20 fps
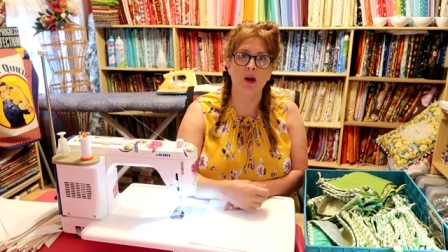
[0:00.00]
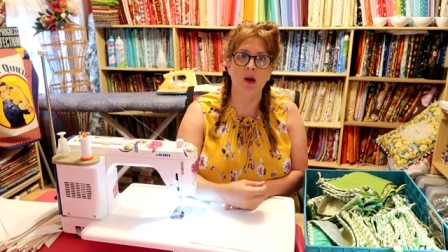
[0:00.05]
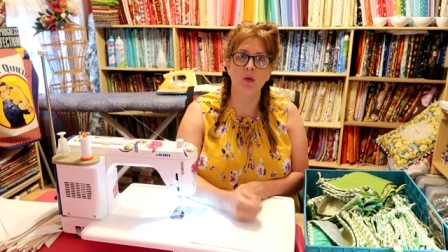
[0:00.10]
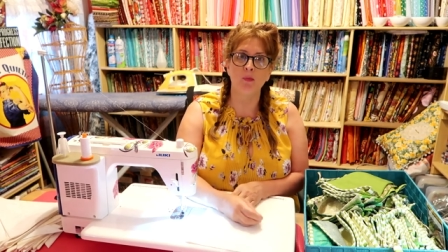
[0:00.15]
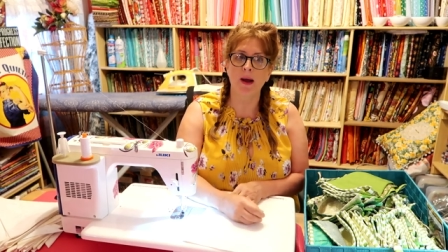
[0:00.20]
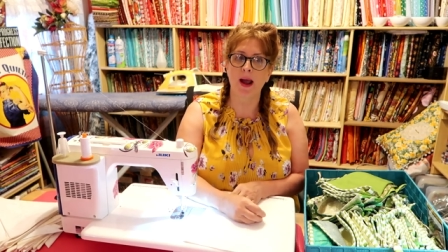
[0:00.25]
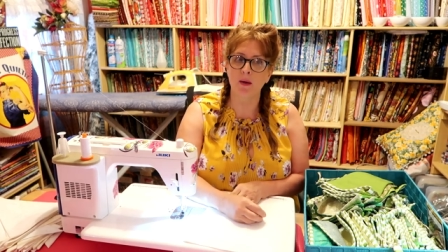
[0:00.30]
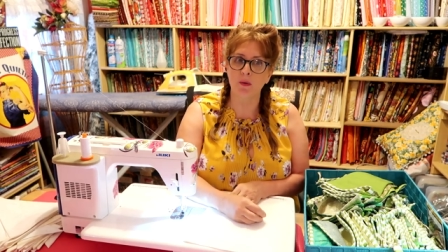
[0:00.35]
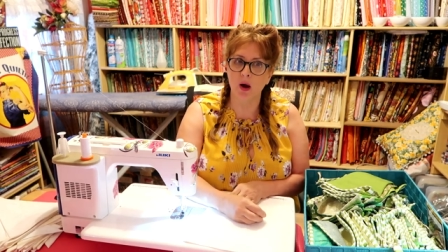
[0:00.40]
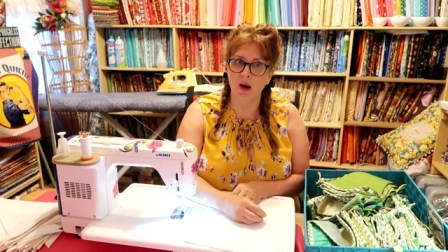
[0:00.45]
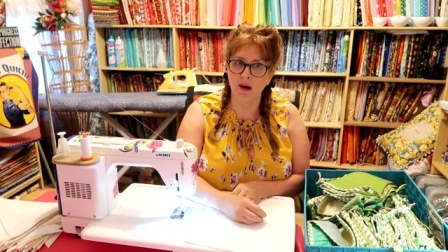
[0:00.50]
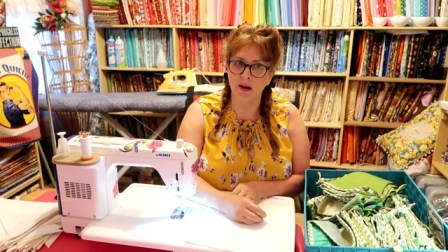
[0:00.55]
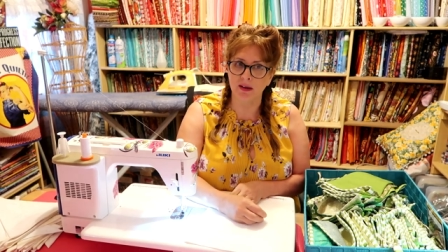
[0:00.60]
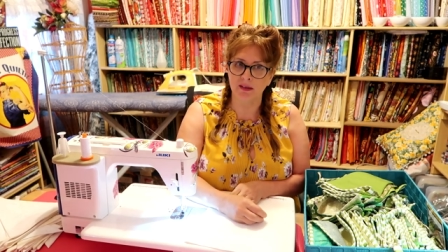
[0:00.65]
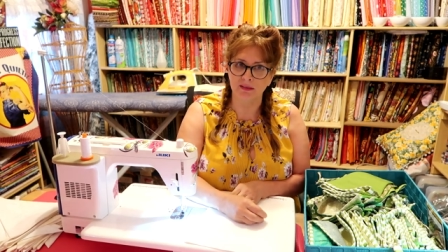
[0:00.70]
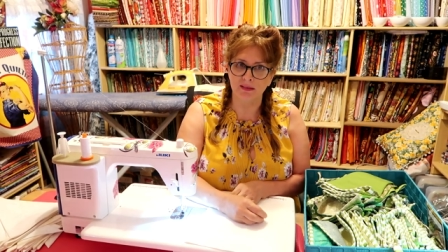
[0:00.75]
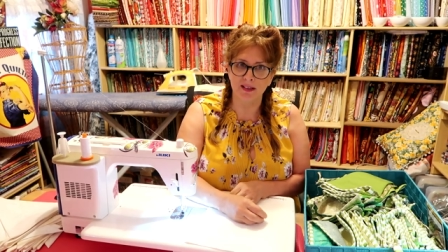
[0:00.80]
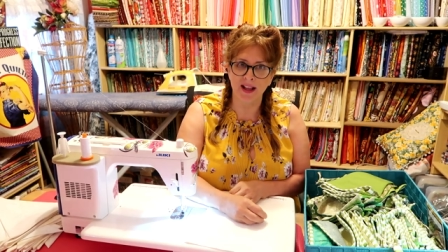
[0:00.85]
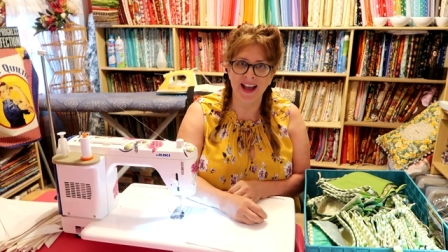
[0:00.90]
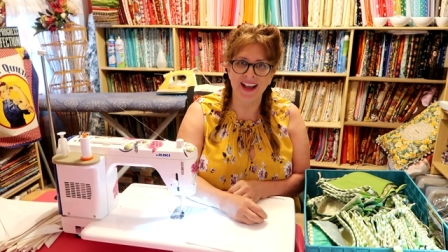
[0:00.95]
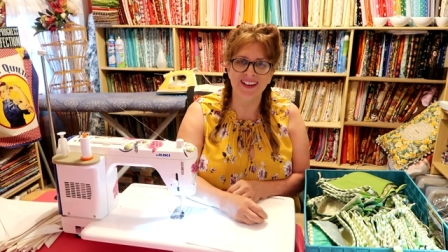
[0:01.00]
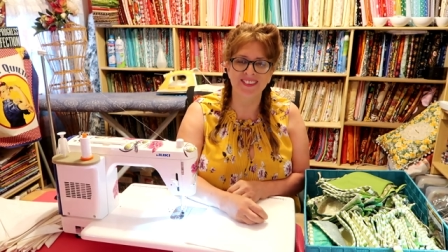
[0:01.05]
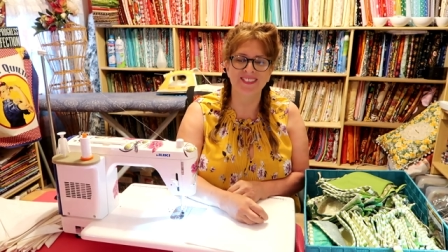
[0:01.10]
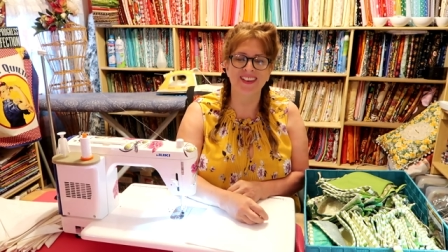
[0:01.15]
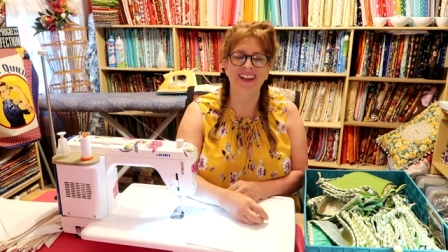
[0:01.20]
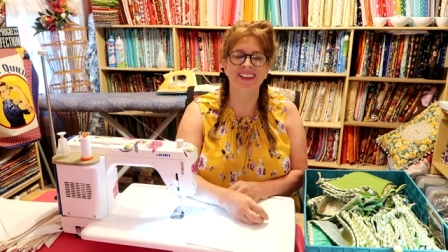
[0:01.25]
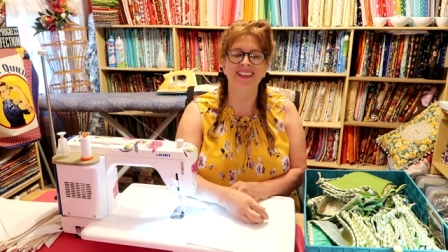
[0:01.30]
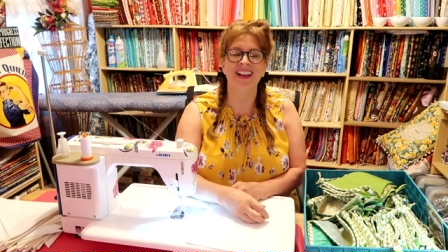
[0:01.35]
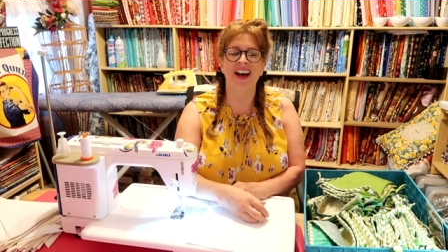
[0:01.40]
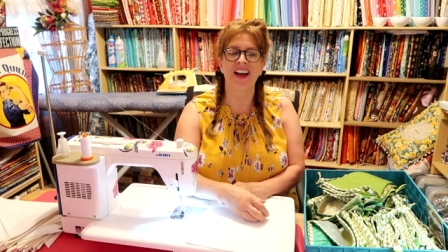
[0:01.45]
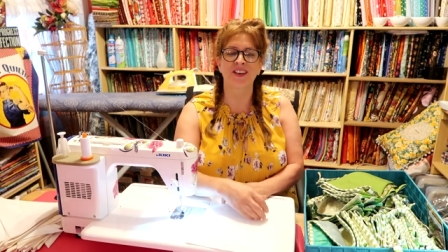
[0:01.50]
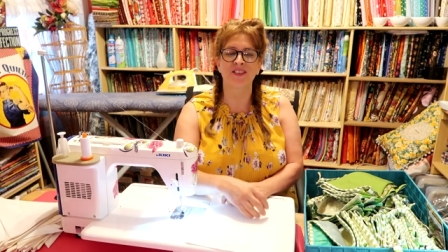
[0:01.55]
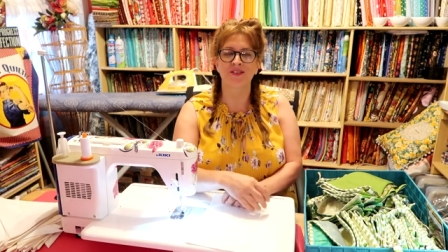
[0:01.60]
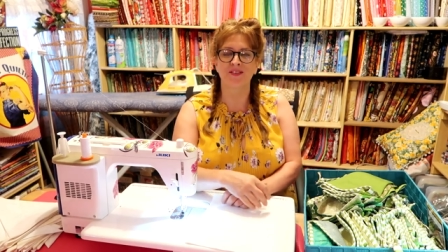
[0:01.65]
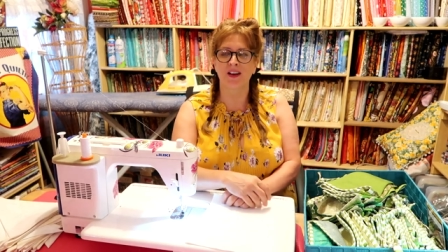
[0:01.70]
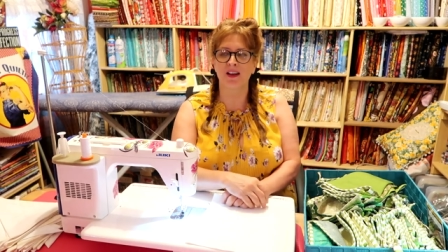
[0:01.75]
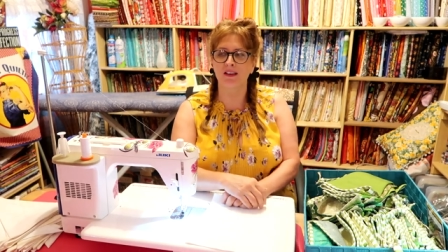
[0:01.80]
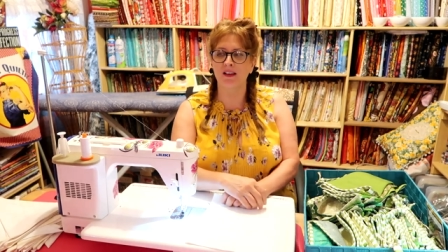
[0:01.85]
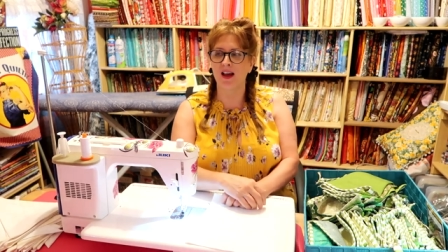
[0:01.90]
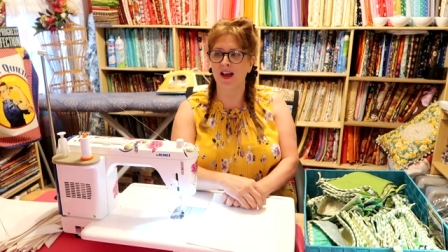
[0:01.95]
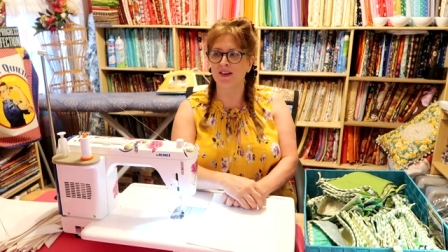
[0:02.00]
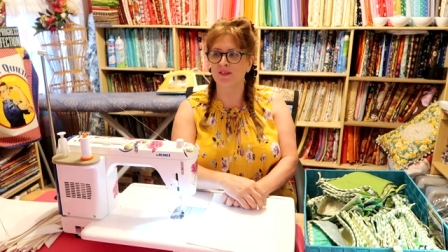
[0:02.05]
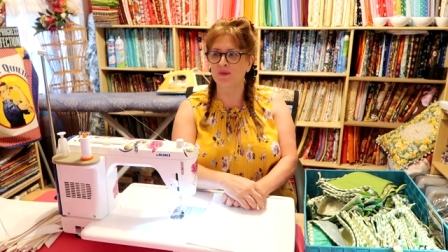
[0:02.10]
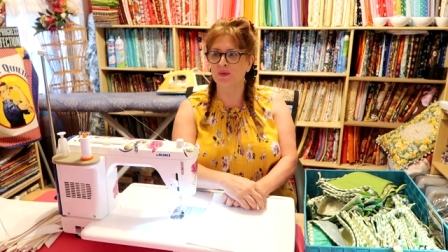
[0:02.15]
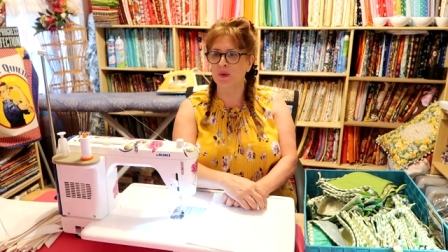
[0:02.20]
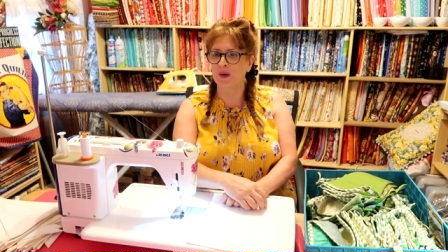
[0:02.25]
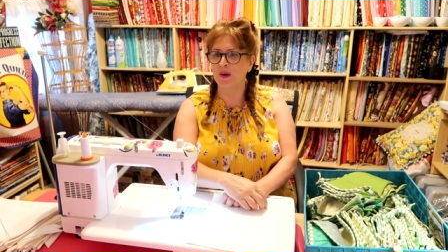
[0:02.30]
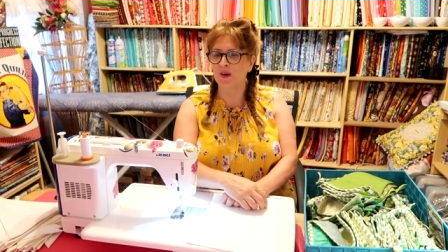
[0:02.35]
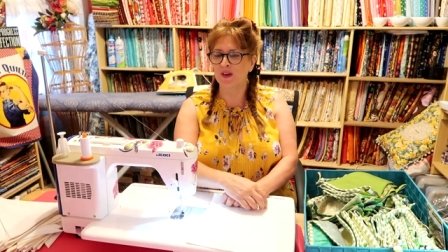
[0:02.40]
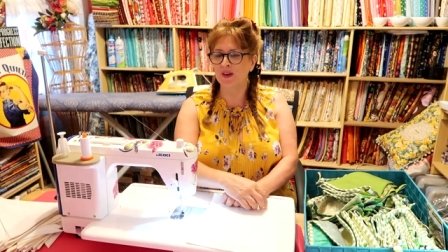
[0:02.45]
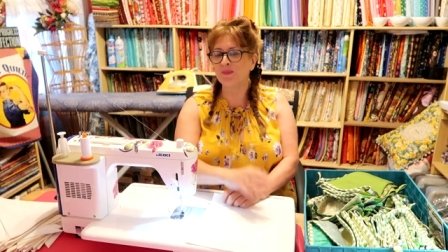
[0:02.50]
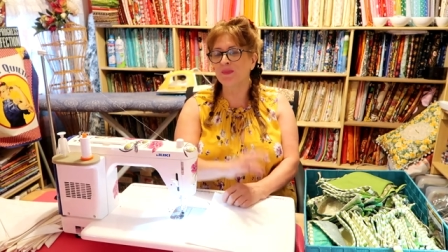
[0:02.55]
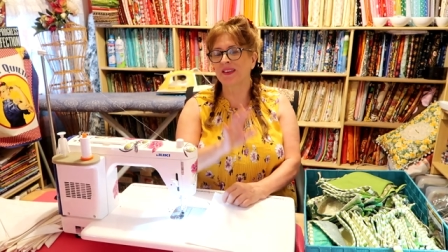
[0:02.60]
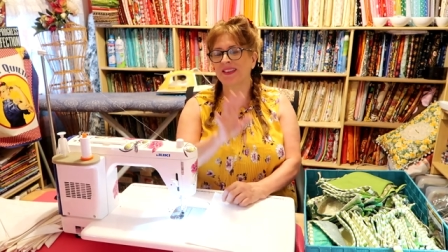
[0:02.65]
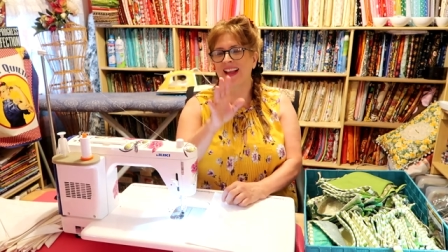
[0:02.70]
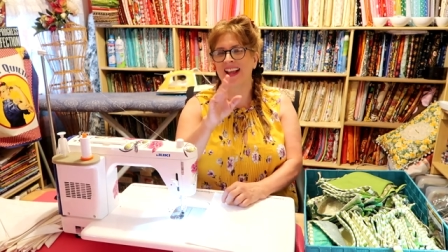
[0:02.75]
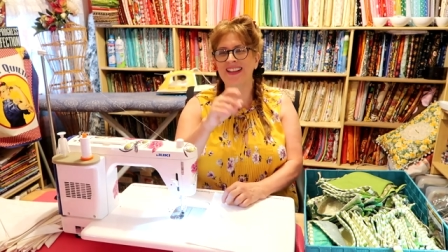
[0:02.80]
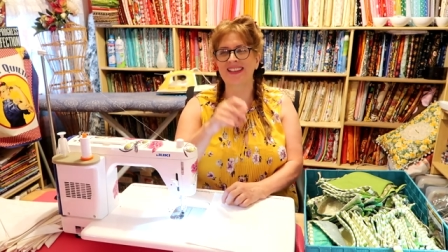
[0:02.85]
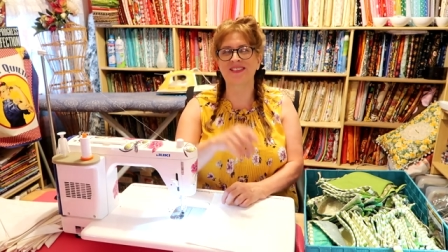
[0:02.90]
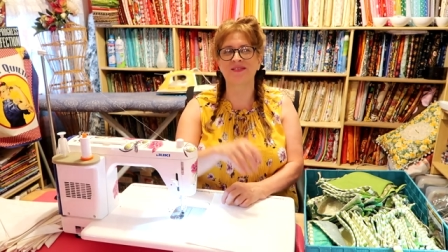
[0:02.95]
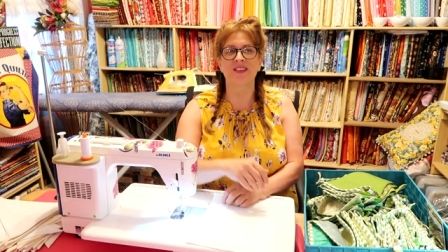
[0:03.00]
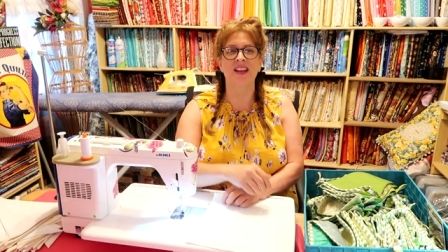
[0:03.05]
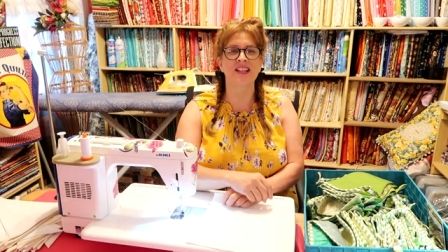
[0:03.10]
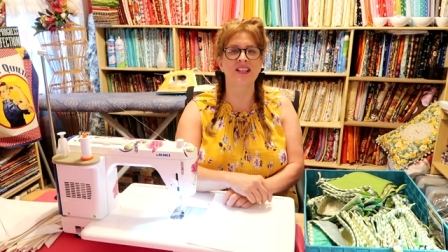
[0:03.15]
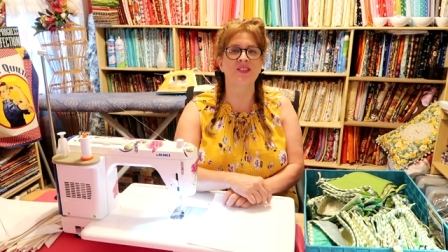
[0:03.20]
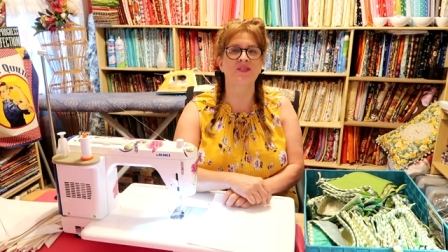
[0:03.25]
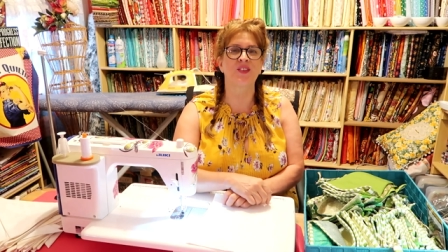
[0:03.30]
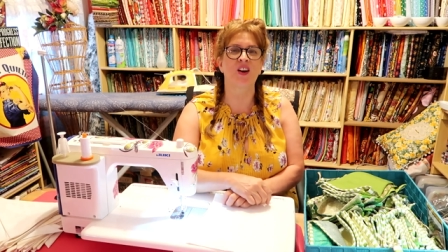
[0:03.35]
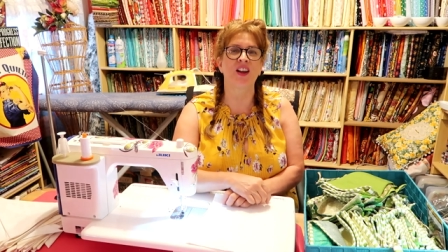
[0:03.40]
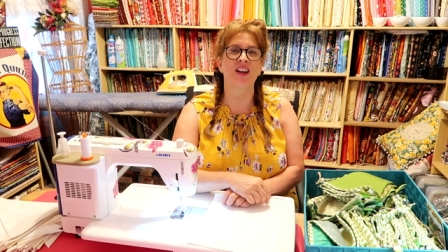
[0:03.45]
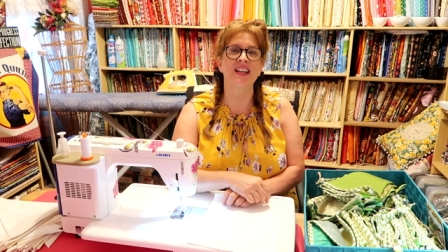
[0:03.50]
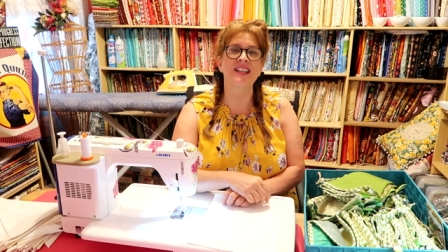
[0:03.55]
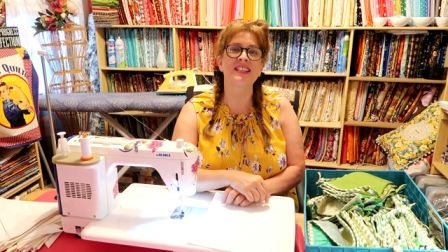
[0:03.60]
Oh my word, a lot of a lot of a lot of work, but that's that's fun.